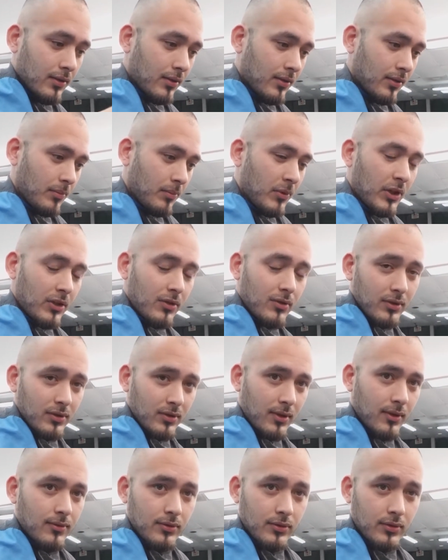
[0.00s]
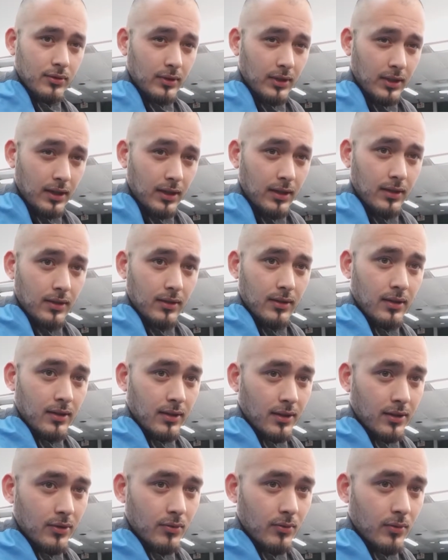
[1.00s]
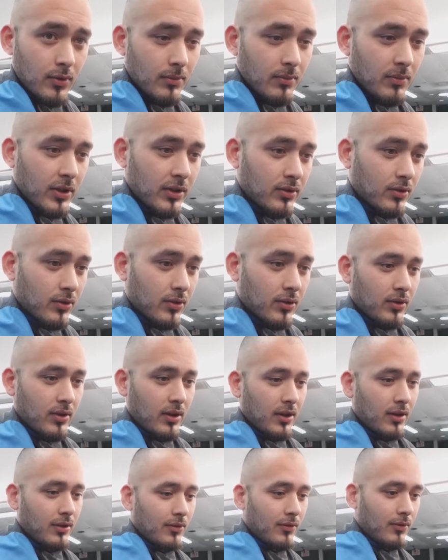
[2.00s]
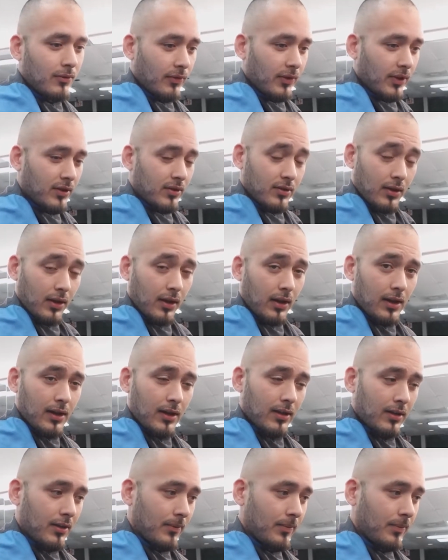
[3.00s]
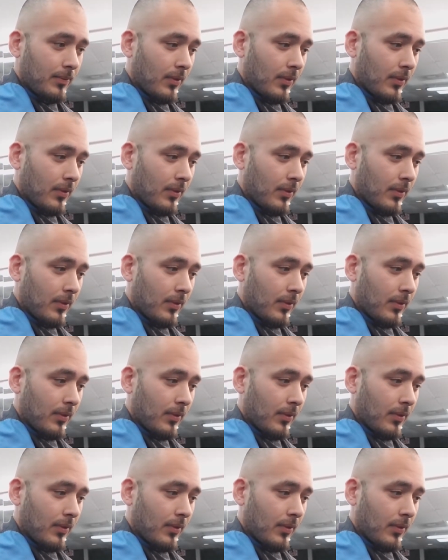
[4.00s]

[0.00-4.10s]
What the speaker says: The middle is always your guide, and then you want to make sure that you face your client